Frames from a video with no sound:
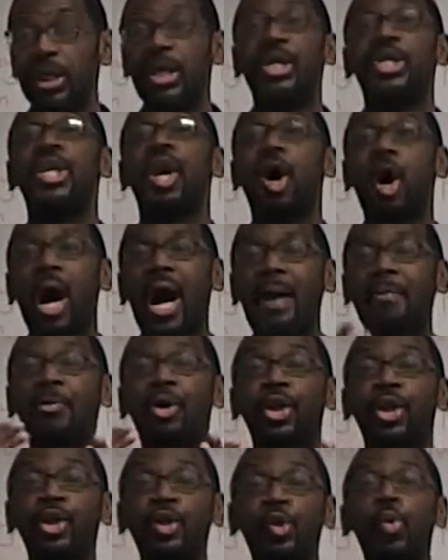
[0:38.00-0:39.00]
Now, I'm
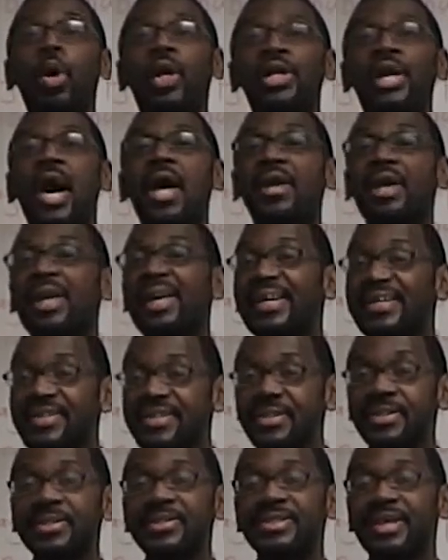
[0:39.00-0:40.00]
going to do another
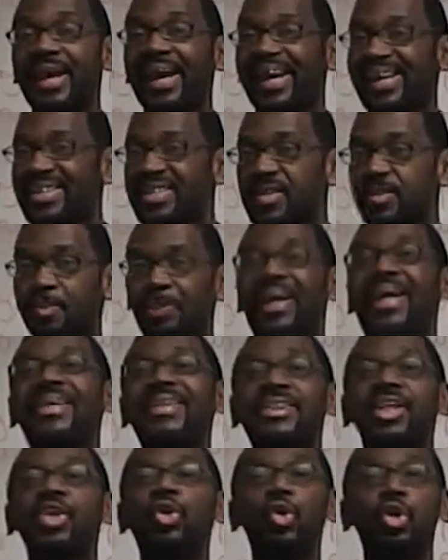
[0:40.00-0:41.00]
lesson to
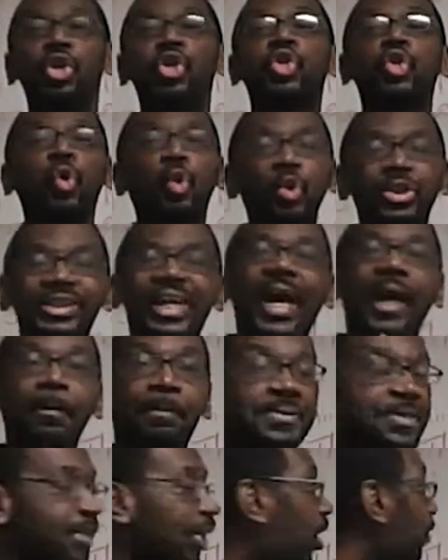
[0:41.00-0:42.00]
explain to you the two
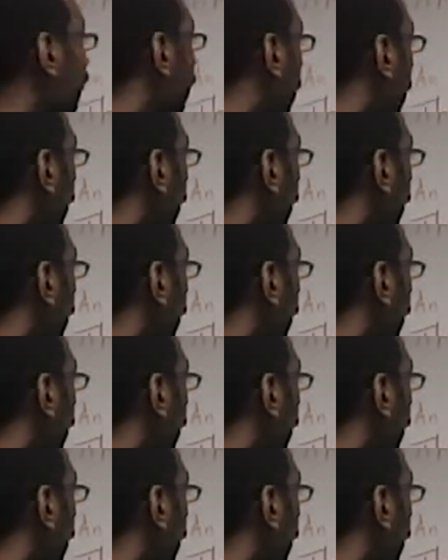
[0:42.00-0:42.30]
types of